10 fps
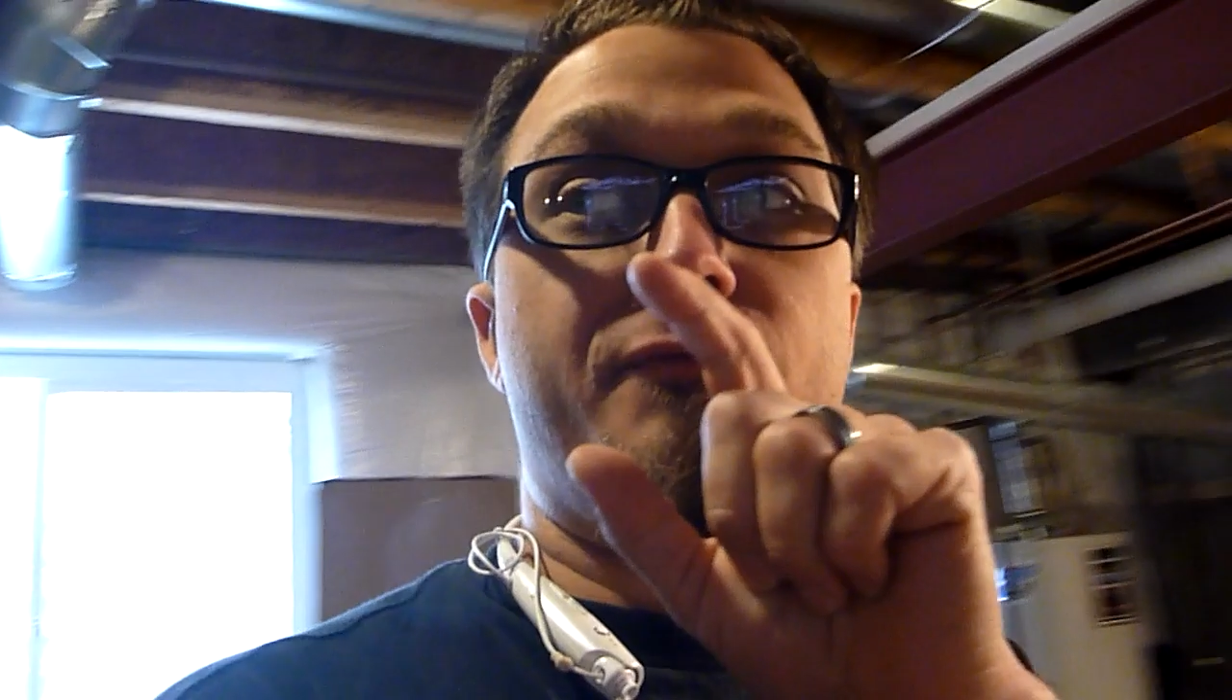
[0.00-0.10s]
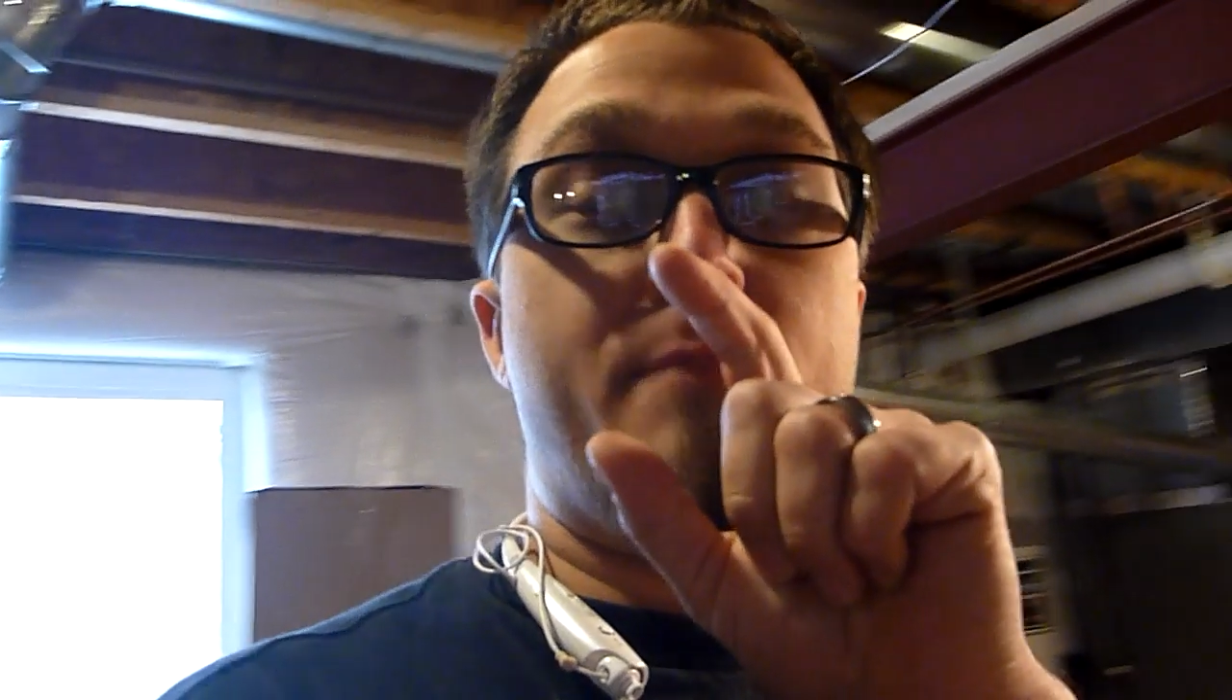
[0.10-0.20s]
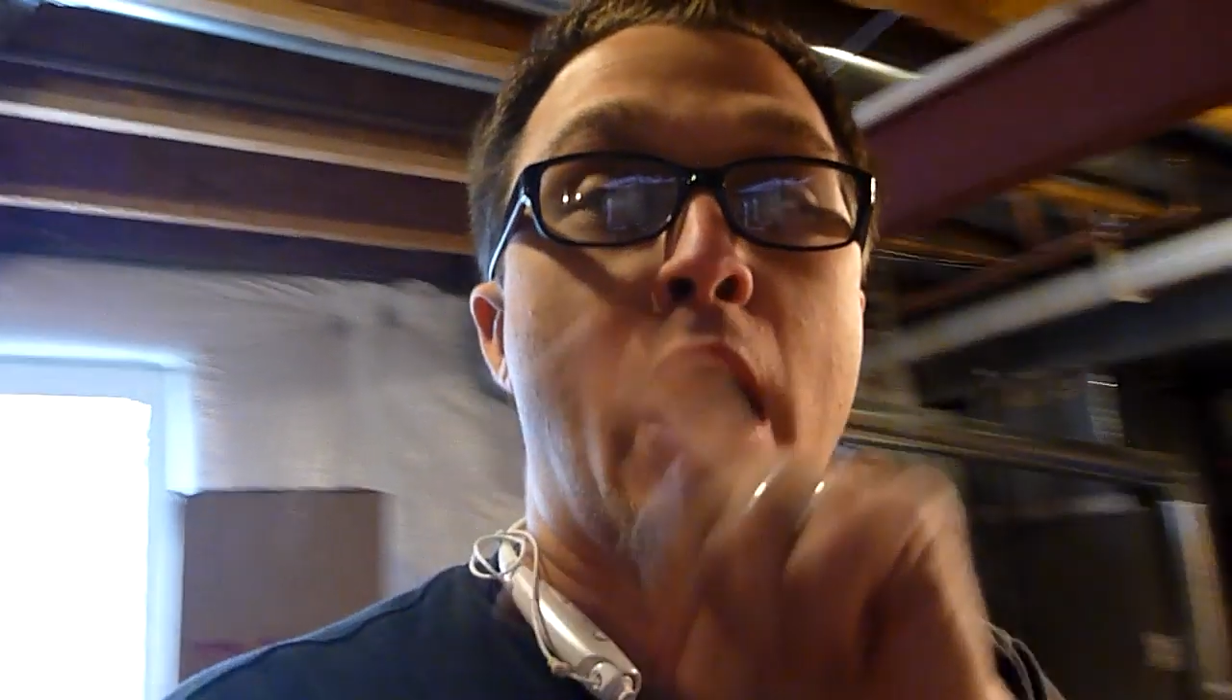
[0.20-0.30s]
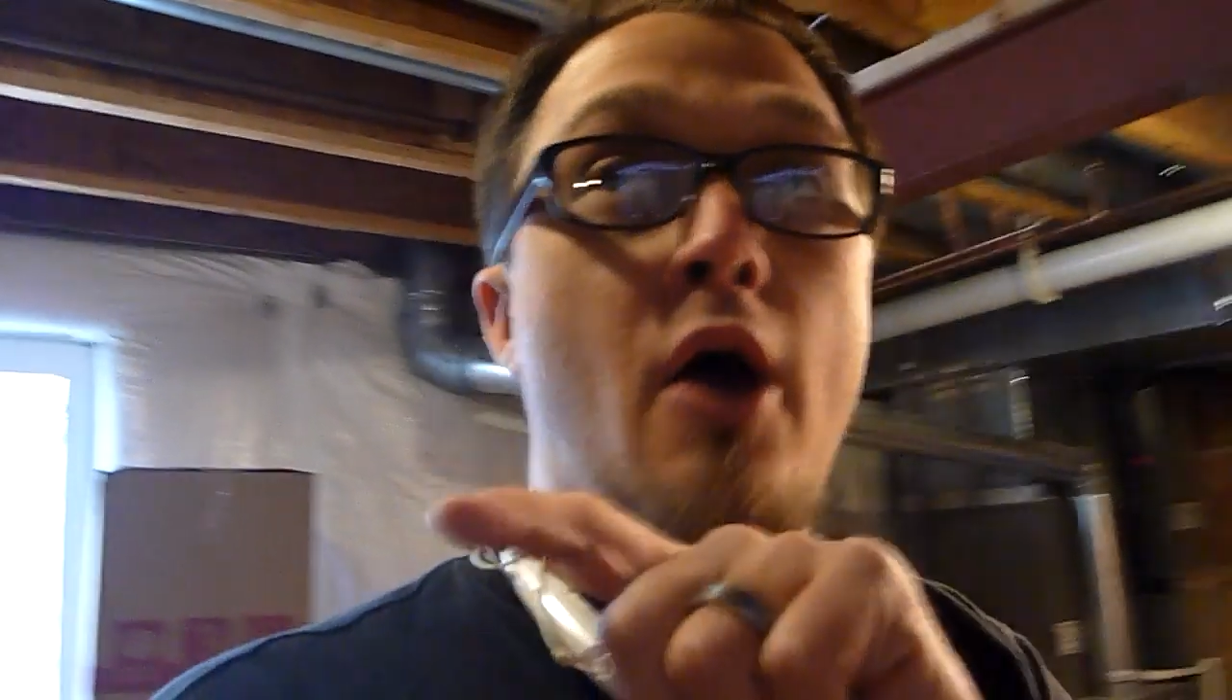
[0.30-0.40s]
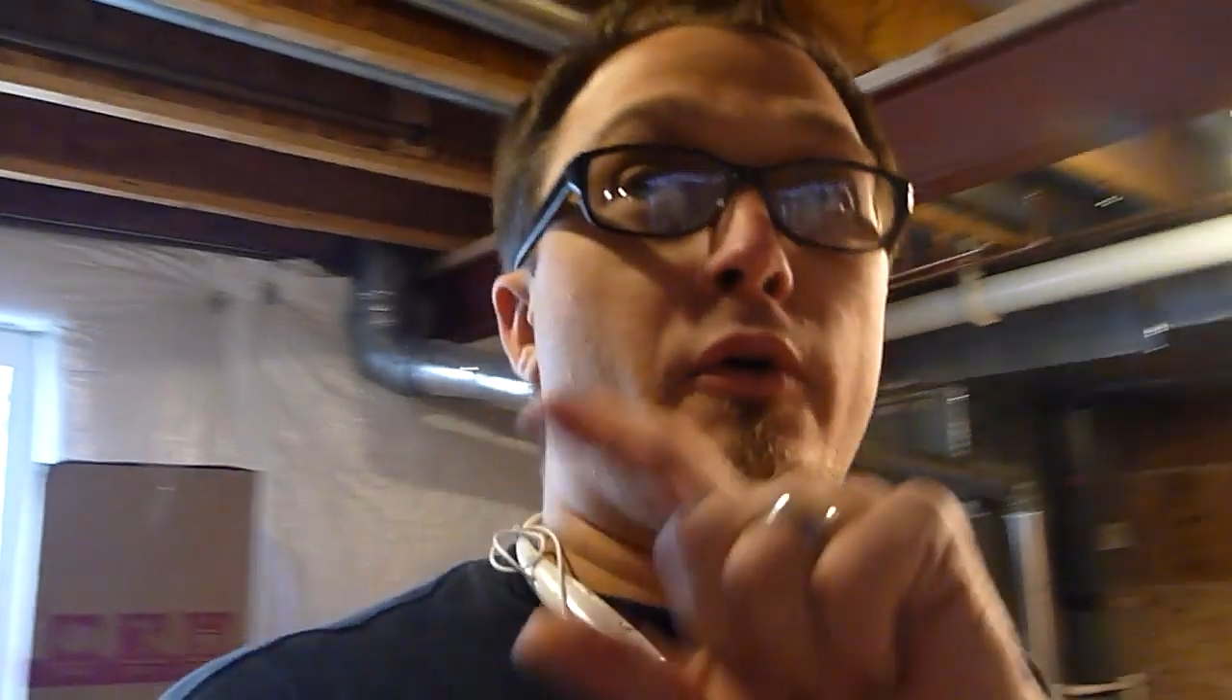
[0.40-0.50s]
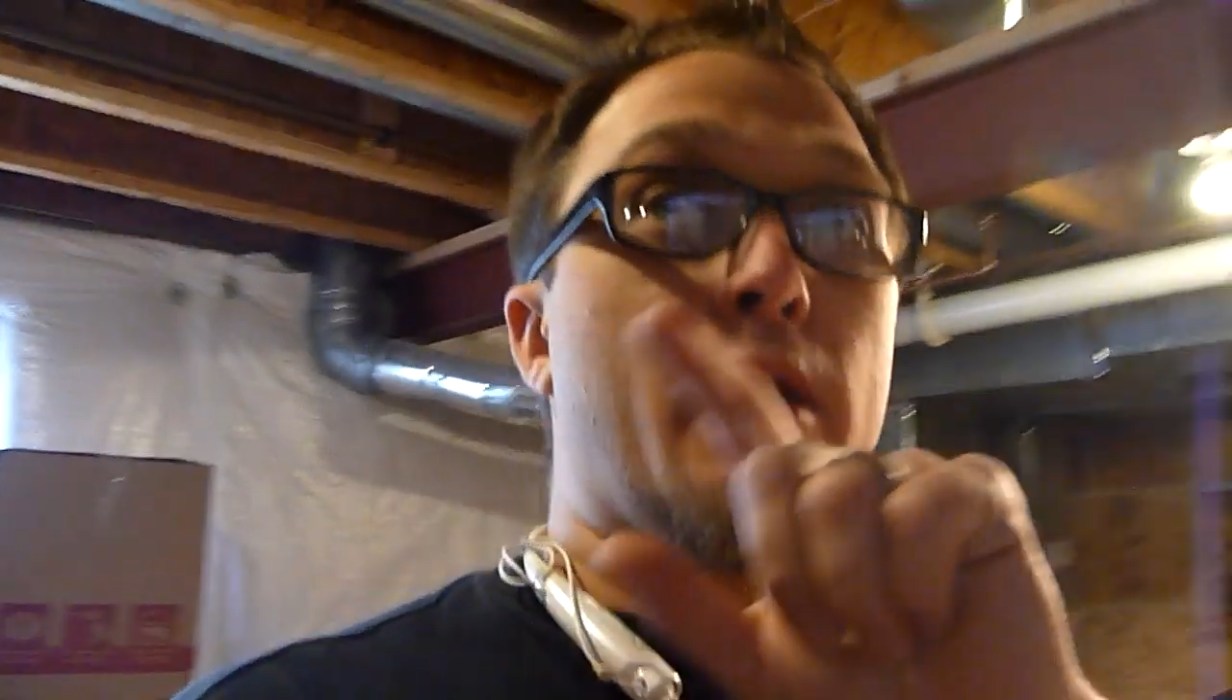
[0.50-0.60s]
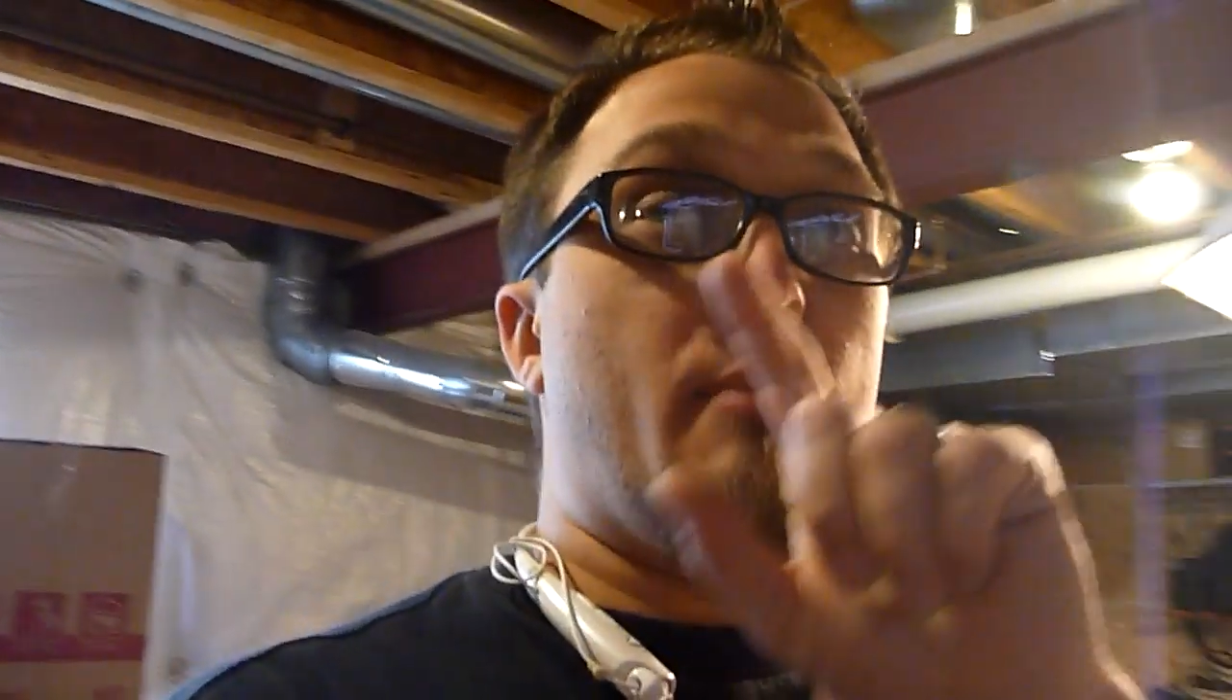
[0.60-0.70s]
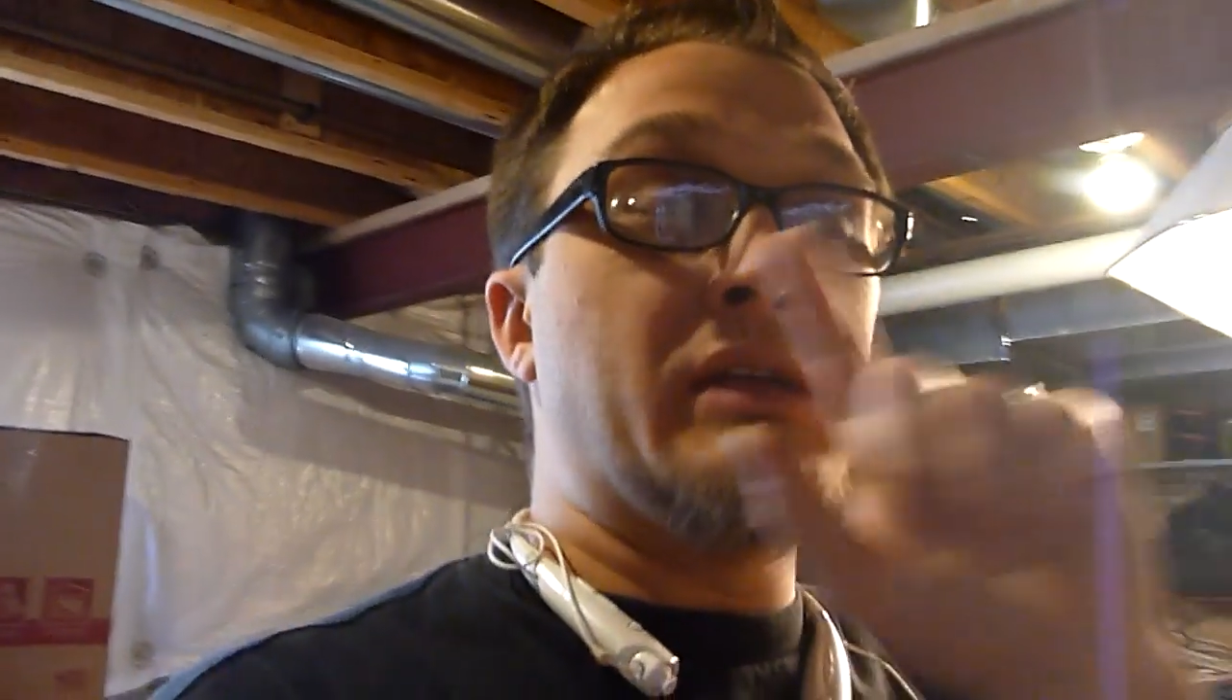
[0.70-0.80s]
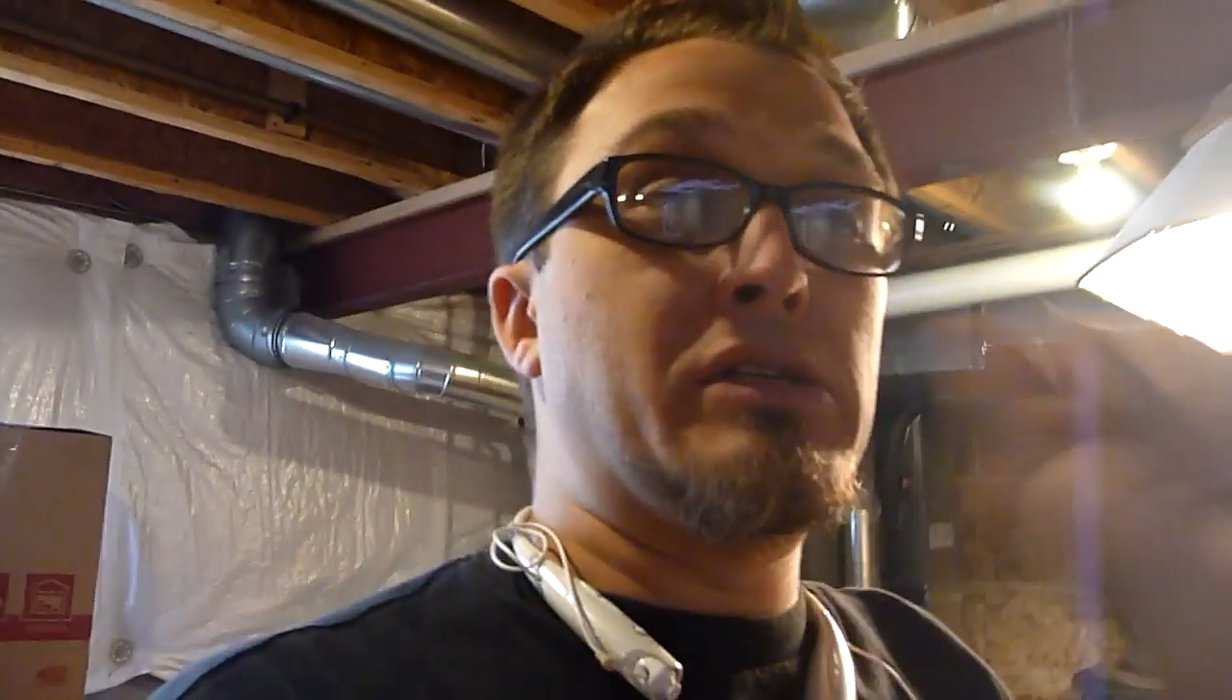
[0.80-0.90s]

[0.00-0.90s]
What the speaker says: powering my